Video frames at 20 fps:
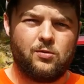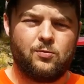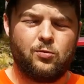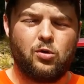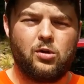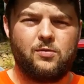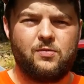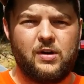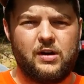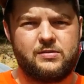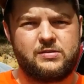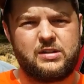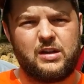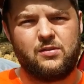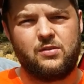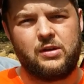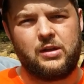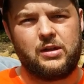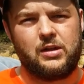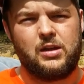
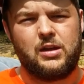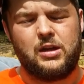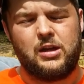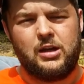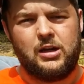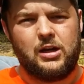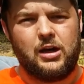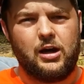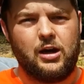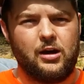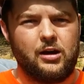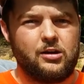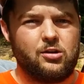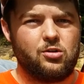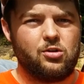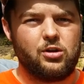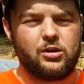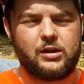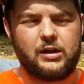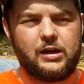45-70.
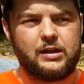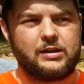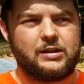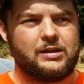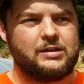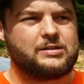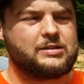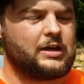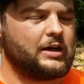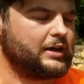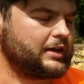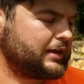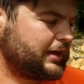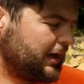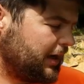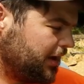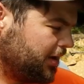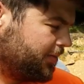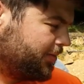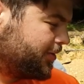You're looking at these kind of
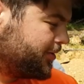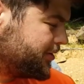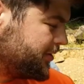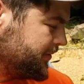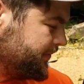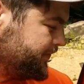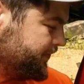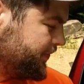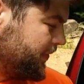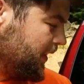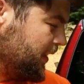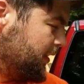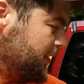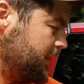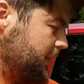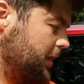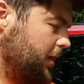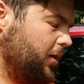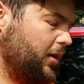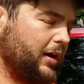calibers.
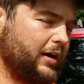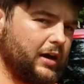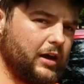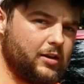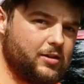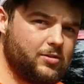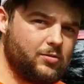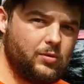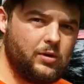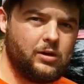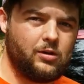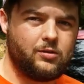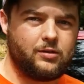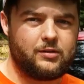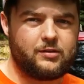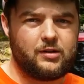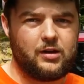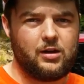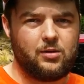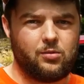Now, I got three on
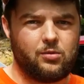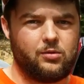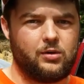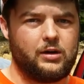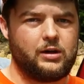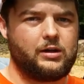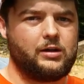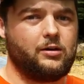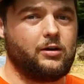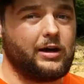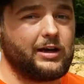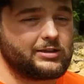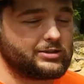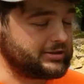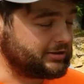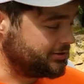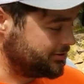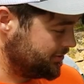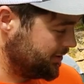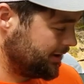the table right here,
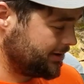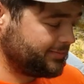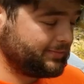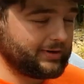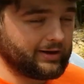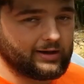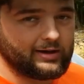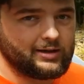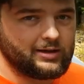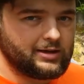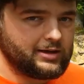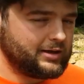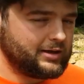actually the truck bed,